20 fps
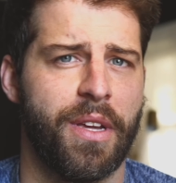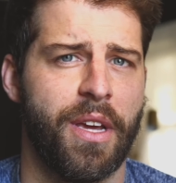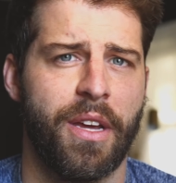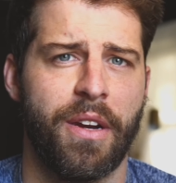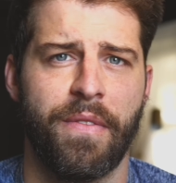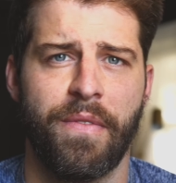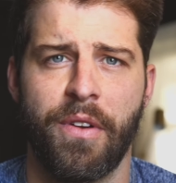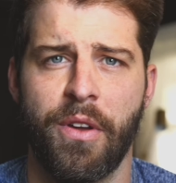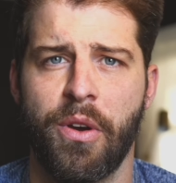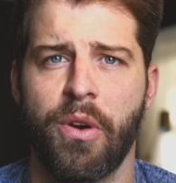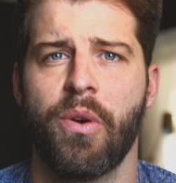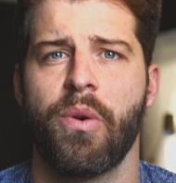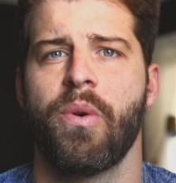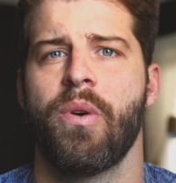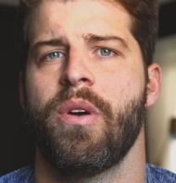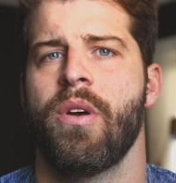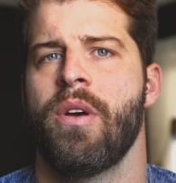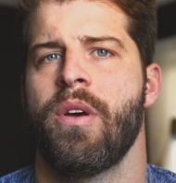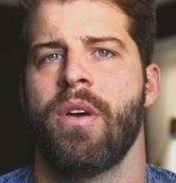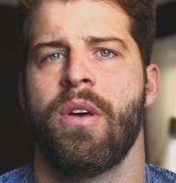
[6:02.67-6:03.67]
kind of
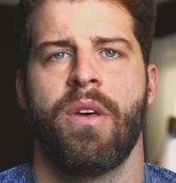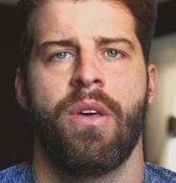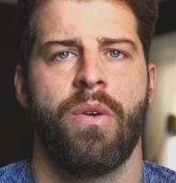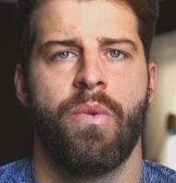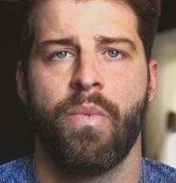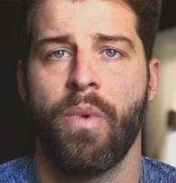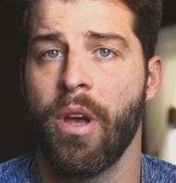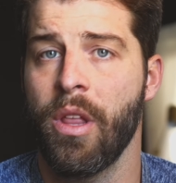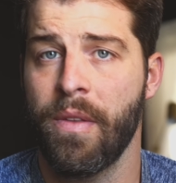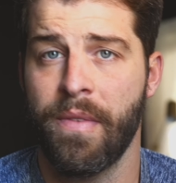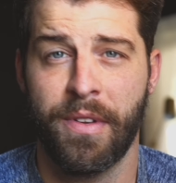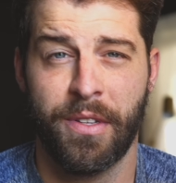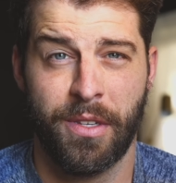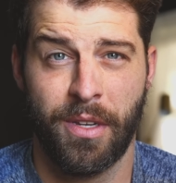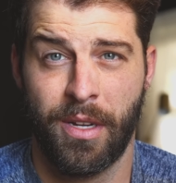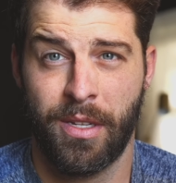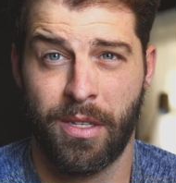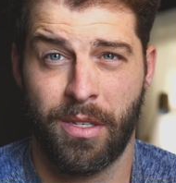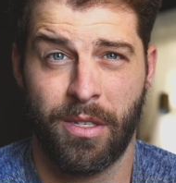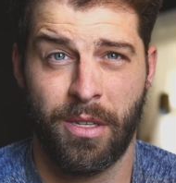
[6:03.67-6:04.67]
know relevant
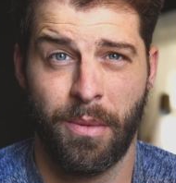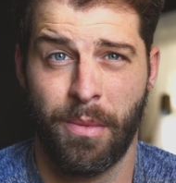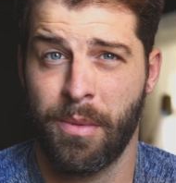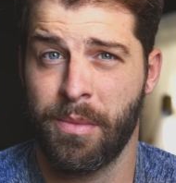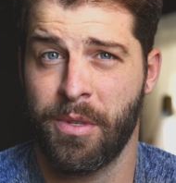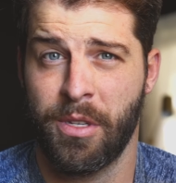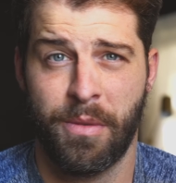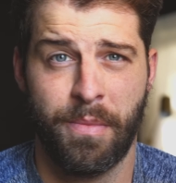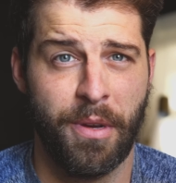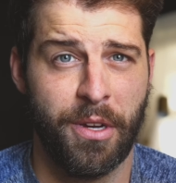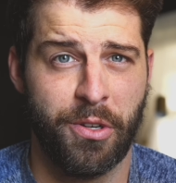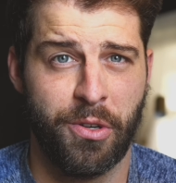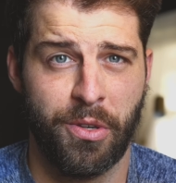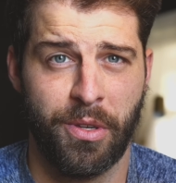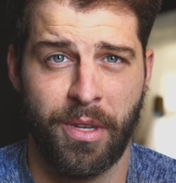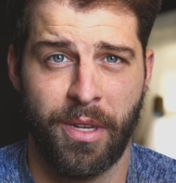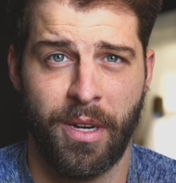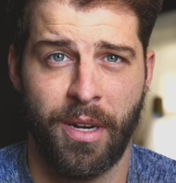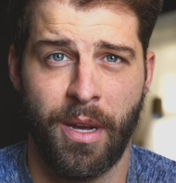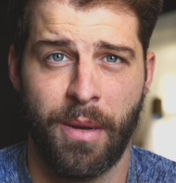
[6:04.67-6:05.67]
signs and symptoms,
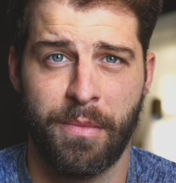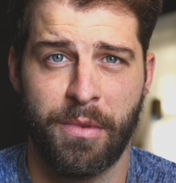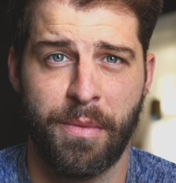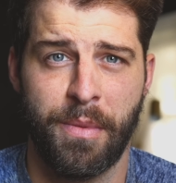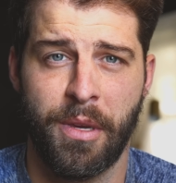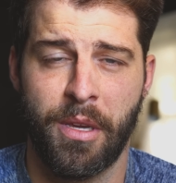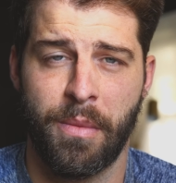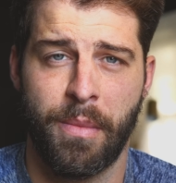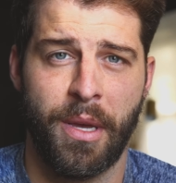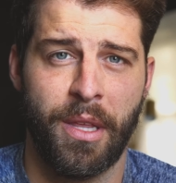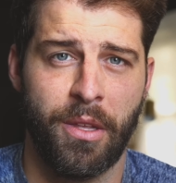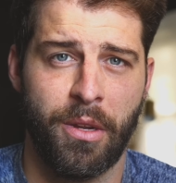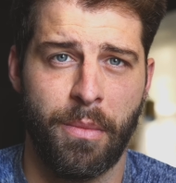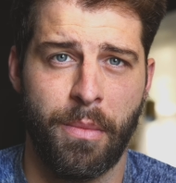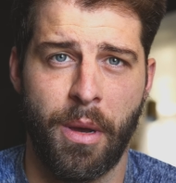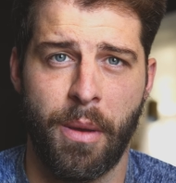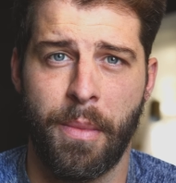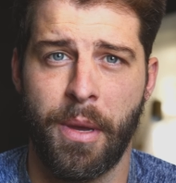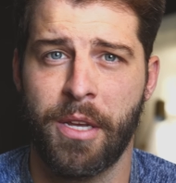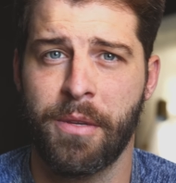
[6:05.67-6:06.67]
especially, and I'm speaking mainly to
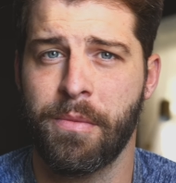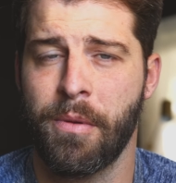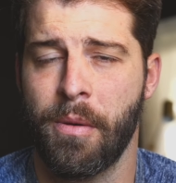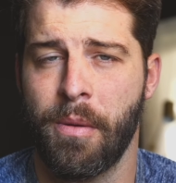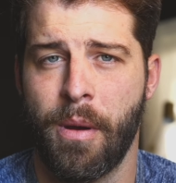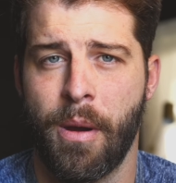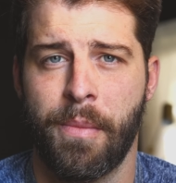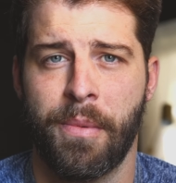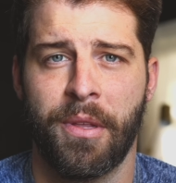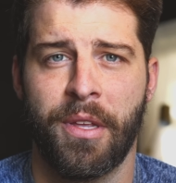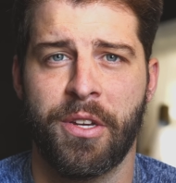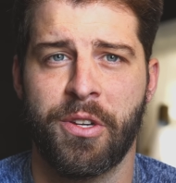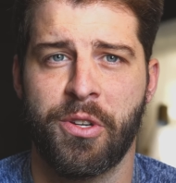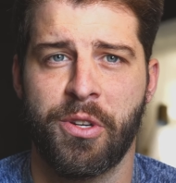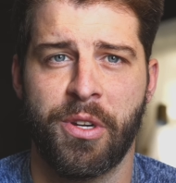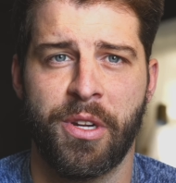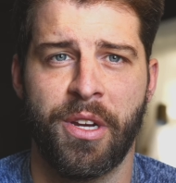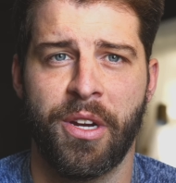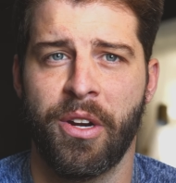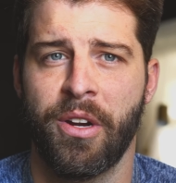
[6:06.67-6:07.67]
my baseball
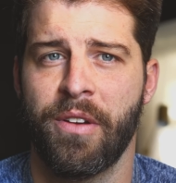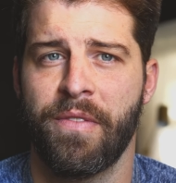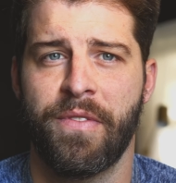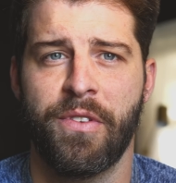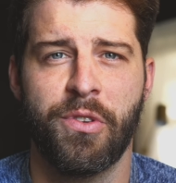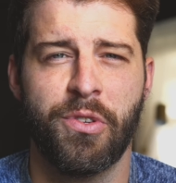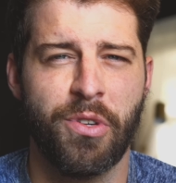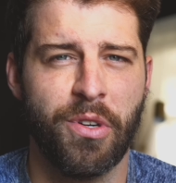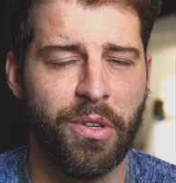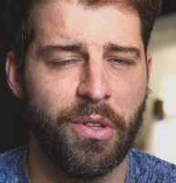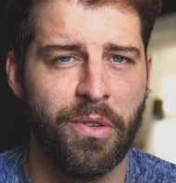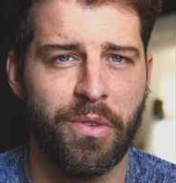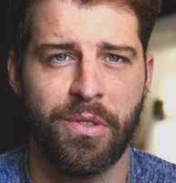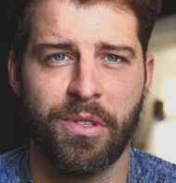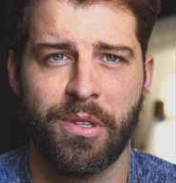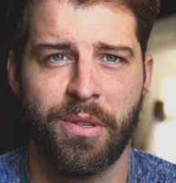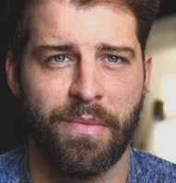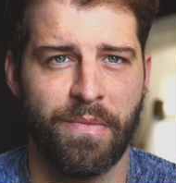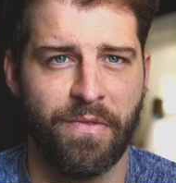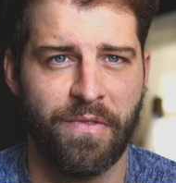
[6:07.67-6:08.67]
population here. If you start
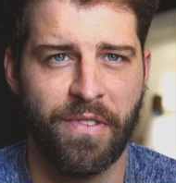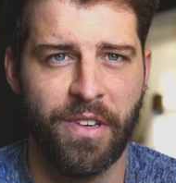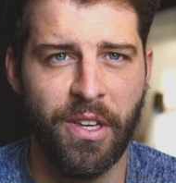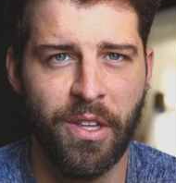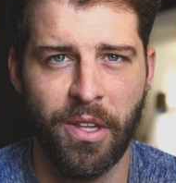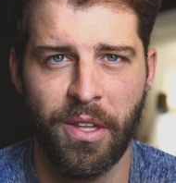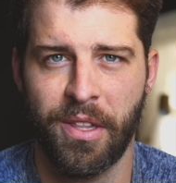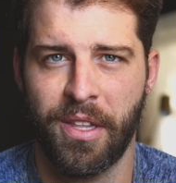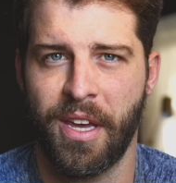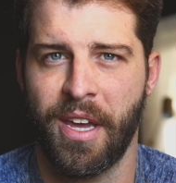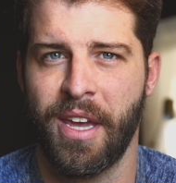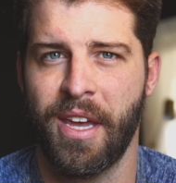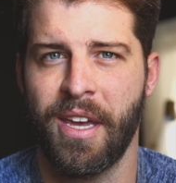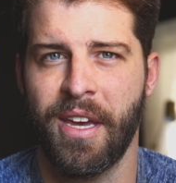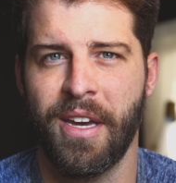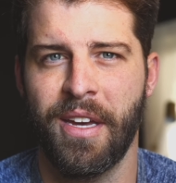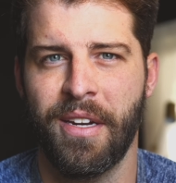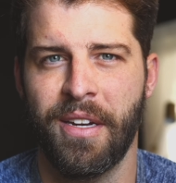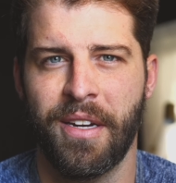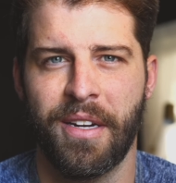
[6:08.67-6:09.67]
losing some feel in the
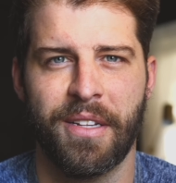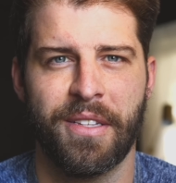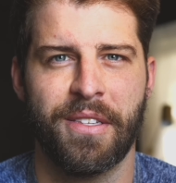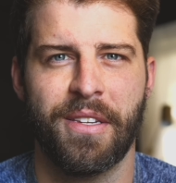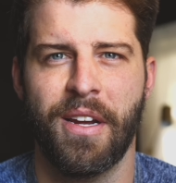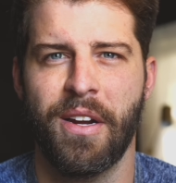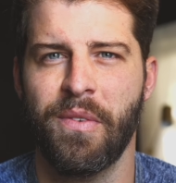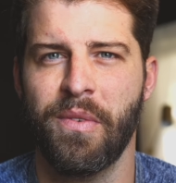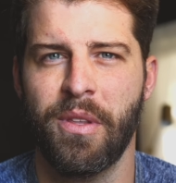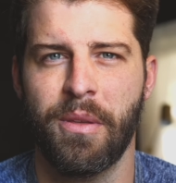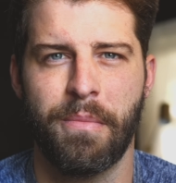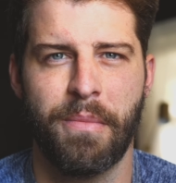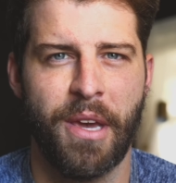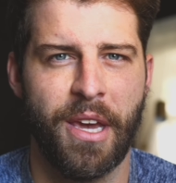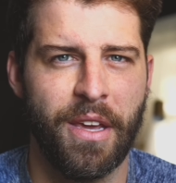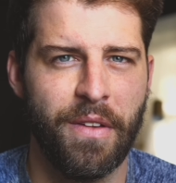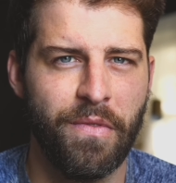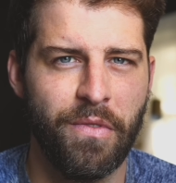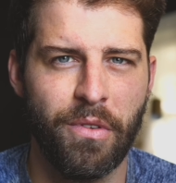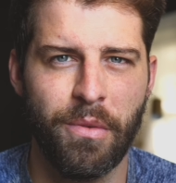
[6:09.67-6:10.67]
hand and it's not really
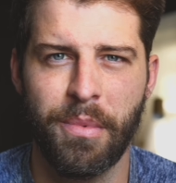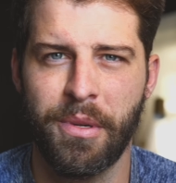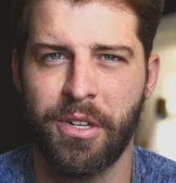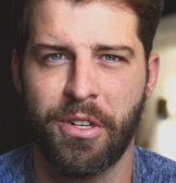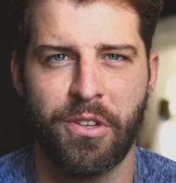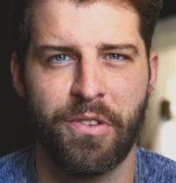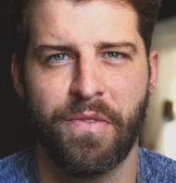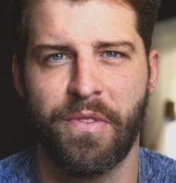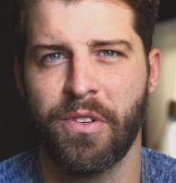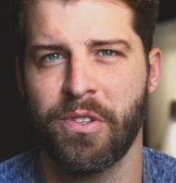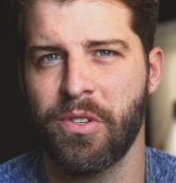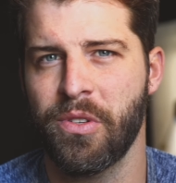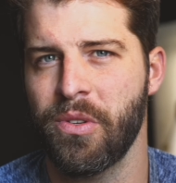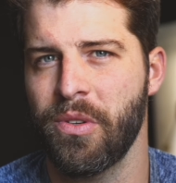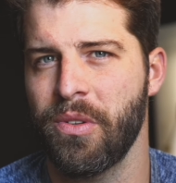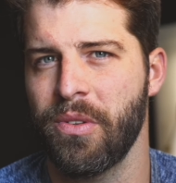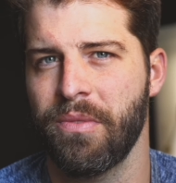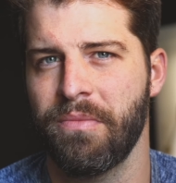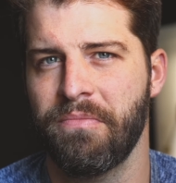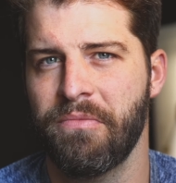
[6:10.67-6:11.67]
painful, but it just feels a
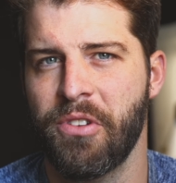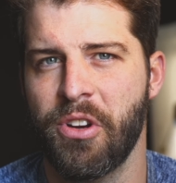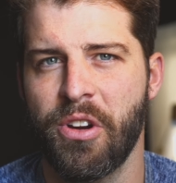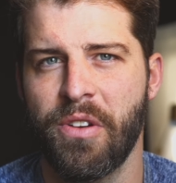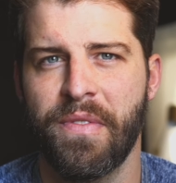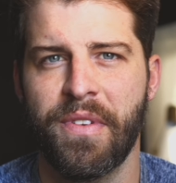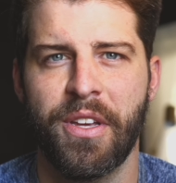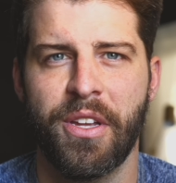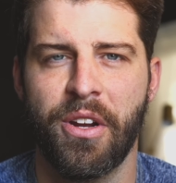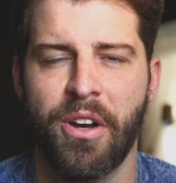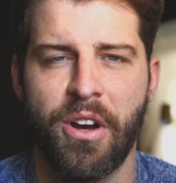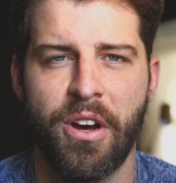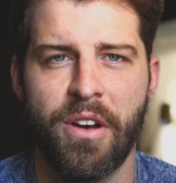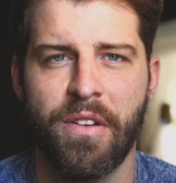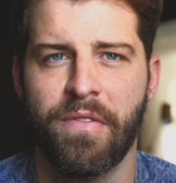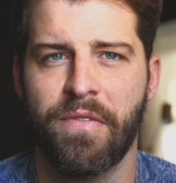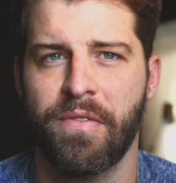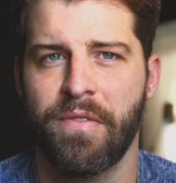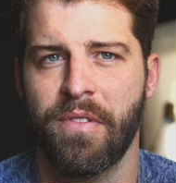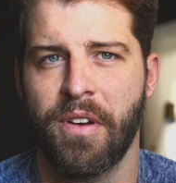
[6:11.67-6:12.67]
little nervy and
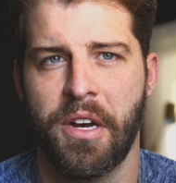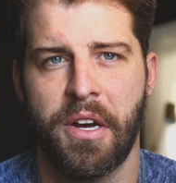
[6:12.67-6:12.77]
off,